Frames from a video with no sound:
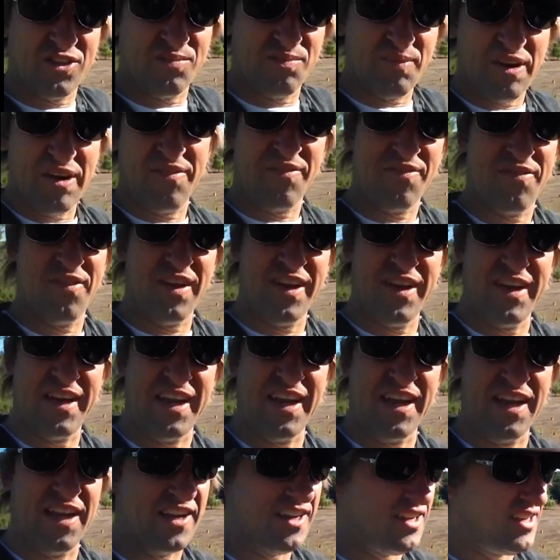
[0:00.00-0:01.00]
is my friend
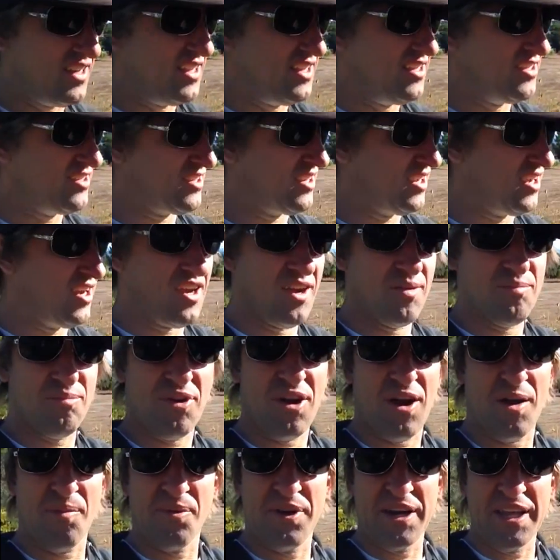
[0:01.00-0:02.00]
Andy's uh,
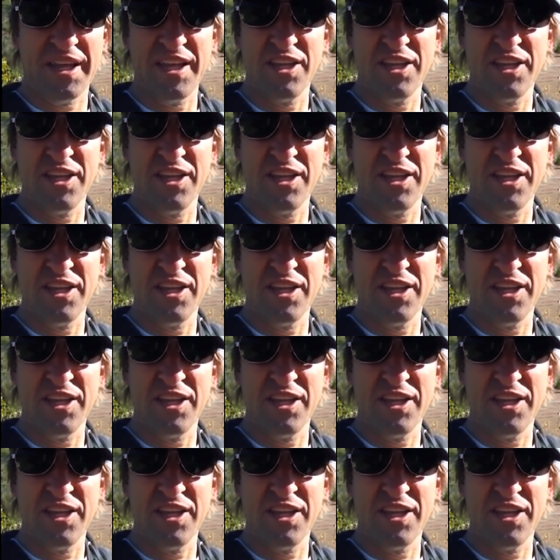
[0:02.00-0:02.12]
property.